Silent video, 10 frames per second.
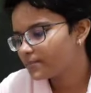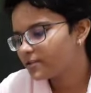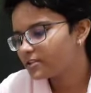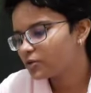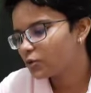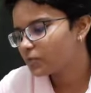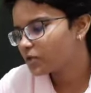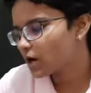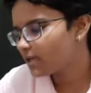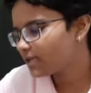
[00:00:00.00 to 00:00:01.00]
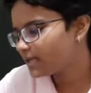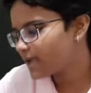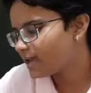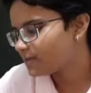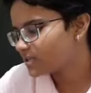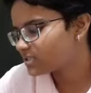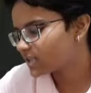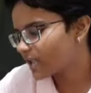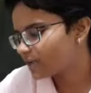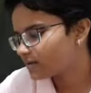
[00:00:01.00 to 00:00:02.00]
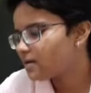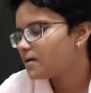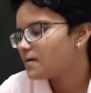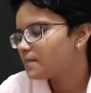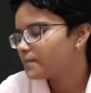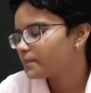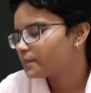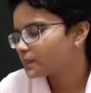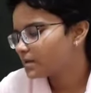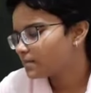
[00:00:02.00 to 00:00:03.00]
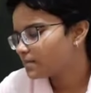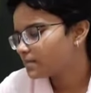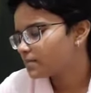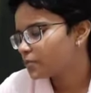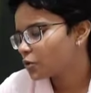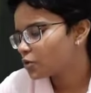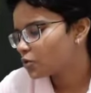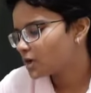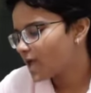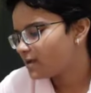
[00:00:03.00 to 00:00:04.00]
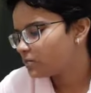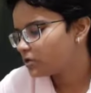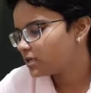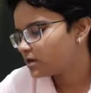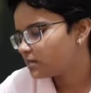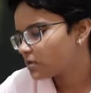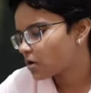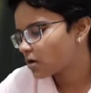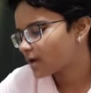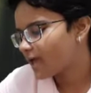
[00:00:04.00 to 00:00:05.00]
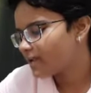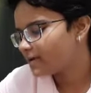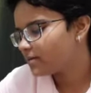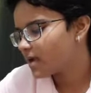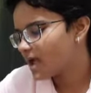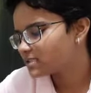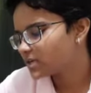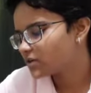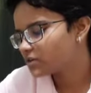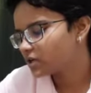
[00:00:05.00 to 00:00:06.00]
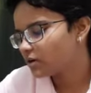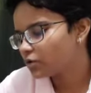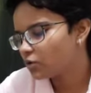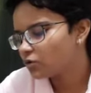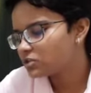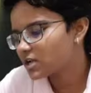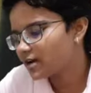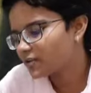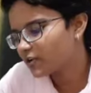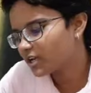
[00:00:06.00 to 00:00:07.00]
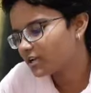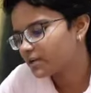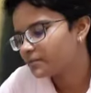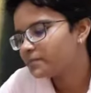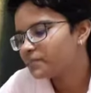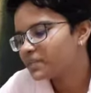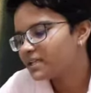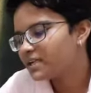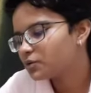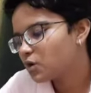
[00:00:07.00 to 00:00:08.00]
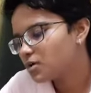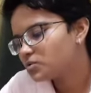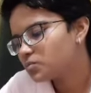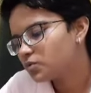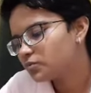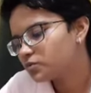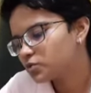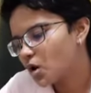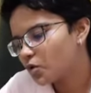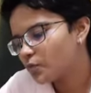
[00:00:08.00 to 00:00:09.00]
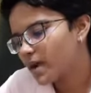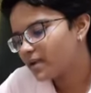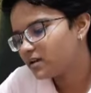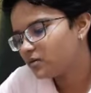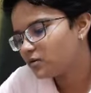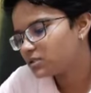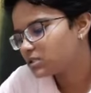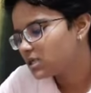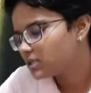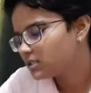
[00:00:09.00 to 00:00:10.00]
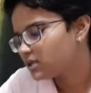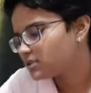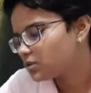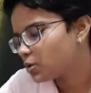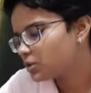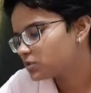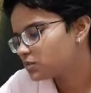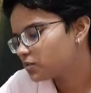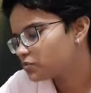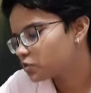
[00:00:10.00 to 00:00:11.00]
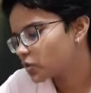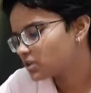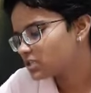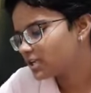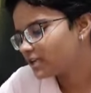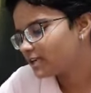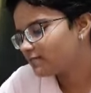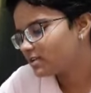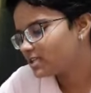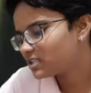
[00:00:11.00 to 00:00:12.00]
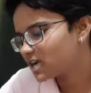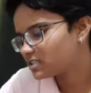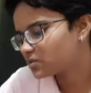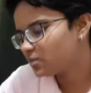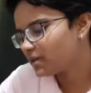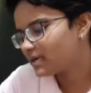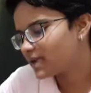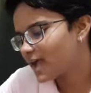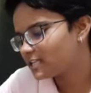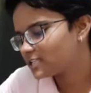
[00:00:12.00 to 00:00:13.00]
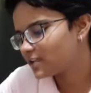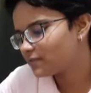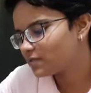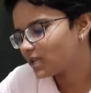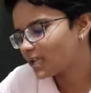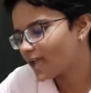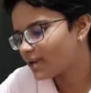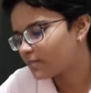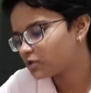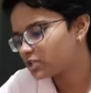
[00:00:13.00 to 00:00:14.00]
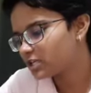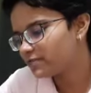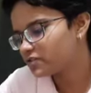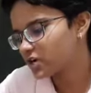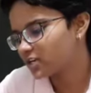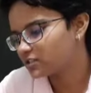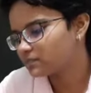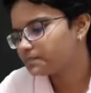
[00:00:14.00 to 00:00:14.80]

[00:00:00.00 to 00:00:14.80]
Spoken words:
with group 13 elements like boron, aluminium or gallium. As a result, holes are created. Electrons move to occupy the holes. Thus, holes move towards negatively charged plate as if they carry positive charge.